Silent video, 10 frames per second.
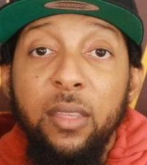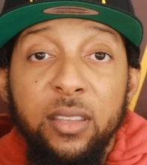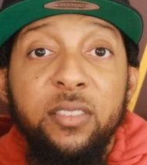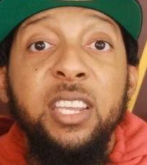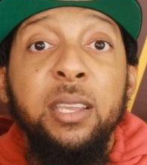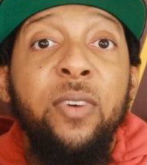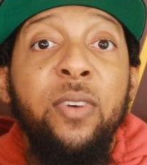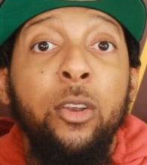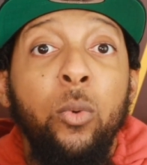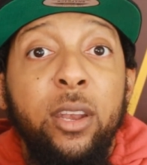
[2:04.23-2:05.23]
this team
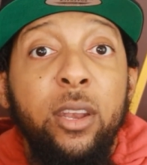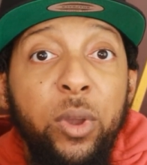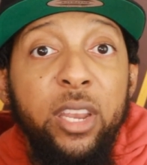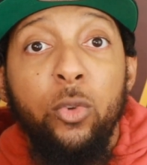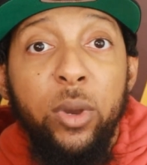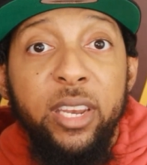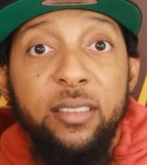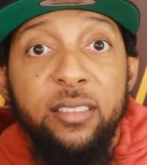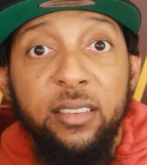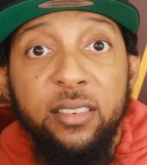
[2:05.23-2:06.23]
found a way to win 20
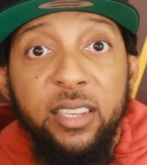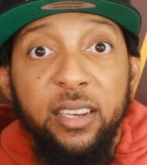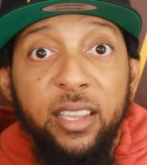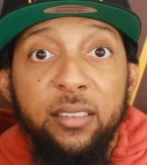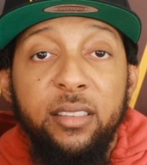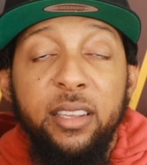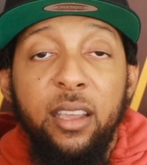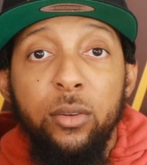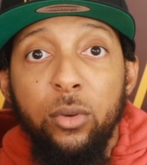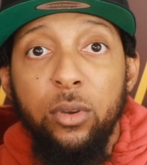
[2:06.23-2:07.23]
to 16 against the
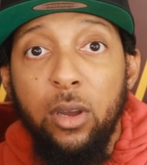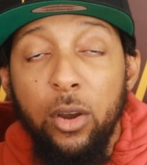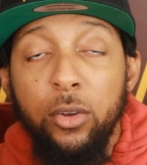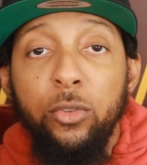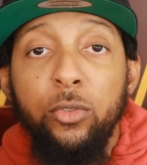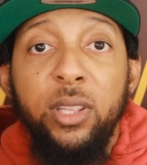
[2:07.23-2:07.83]
Arizona Cardinals.